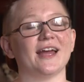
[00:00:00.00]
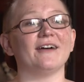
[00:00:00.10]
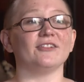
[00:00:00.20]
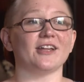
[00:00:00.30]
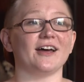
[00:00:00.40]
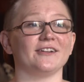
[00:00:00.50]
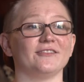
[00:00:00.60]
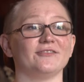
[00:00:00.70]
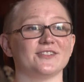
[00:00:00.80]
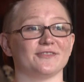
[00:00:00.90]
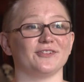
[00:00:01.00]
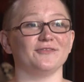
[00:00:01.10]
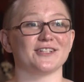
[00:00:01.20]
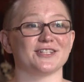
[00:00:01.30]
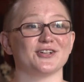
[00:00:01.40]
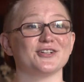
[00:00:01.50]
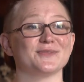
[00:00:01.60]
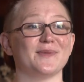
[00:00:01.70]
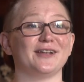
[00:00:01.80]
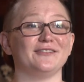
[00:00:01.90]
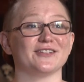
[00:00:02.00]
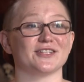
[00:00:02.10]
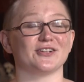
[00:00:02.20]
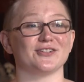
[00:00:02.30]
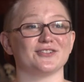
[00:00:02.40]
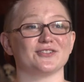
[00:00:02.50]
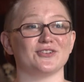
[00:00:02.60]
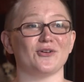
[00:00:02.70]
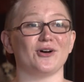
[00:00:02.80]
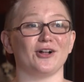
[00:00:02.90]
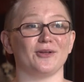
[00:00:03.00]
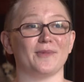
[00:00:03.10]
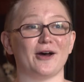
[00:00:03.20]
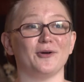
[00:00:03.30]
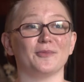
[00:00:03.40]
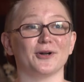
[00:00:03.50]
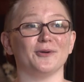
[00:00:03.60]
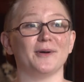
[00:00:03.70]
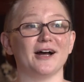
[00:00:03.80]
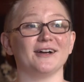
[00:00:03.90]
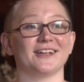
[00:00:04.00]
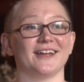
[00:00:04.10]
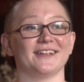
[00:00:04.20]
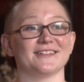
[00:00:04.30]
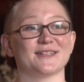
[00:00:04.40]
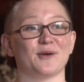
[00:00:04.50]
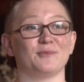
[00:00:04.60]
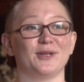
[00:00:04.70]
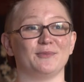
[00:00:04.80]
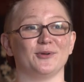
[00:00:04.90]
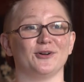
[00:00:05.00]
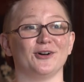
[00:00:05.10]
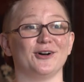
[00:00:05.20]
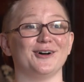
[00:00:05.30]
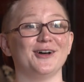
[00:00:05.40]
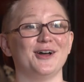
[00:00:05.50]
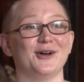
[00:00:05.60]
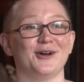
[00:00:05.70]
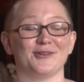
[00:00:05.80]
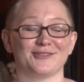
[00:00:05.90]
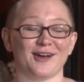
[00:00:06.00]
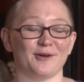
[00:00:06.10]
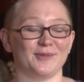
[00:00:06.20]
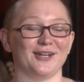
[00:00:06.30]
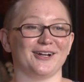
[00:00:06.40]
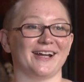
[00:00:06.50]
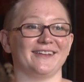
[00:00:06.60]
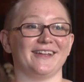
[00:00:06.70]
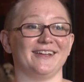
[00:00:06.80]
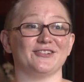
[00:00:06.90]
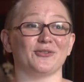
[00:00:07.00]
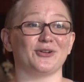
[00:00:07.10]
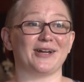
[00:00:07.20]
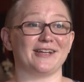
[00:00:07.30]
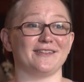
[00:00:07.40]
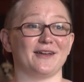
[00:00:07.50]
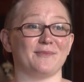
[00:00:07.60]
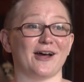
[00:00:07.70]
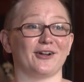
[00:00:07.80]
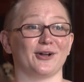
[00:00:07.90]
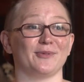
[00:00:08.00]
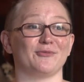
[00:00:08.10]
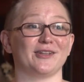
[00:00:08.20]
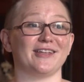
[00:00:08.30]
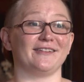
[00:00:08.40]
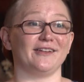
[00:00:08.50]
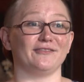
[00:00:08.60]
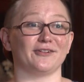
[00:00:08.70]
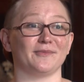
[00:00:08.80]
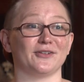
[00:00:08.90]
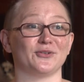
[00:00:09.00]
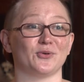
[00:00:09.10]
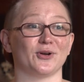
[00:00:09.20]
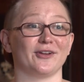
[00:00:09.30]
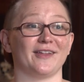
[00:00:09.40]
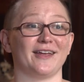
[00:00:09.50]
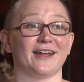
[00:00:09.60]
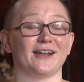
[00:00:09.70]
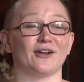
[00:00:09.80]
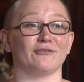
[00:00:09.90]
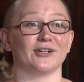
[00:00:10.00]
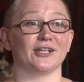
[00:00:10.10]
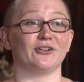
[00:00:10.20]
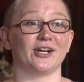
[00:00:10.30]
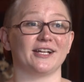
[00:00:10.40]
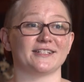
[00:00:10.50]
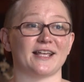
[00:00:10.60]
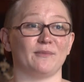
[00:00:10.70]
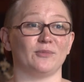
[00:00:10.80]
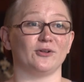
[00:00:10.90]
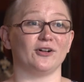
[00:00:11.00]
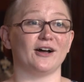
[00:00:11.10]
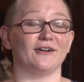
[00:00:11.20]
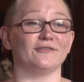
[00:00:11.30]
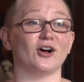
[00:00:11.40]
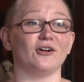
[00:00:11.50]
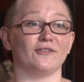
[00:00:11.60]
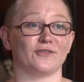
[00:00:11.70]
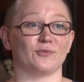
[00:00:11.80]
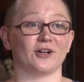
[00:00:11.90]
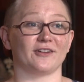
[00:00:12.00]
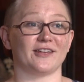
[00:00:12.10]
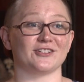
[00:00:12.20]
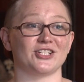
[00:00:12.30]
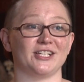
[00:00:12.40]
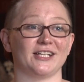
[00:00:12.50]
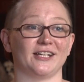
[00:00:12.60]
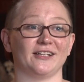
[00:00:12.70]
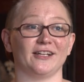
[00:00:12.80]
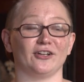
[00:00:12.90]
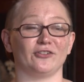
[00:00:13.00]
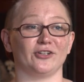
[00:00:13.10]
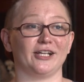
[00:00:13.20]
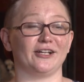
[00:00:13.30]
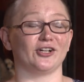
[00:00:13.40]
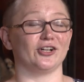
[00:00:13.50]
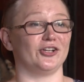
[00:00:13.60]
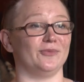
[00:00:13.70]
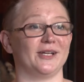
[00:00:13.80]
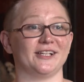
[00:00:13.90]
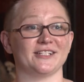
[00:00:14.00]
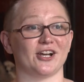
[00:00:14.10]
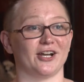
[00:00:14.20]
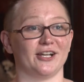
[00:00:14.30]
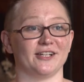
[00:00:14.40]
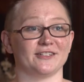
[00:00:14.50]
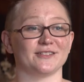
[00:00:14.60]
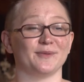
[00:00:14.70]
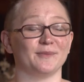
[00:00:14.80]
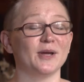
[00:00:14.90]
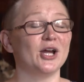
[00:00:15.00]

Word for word: have a lot of different visitors. Many visitors know all about Pearl Buck, and some people come here and they don't know anything about her, but when they leave from the tour, they get a really great example of all of the work that she did, including her humanitarianism,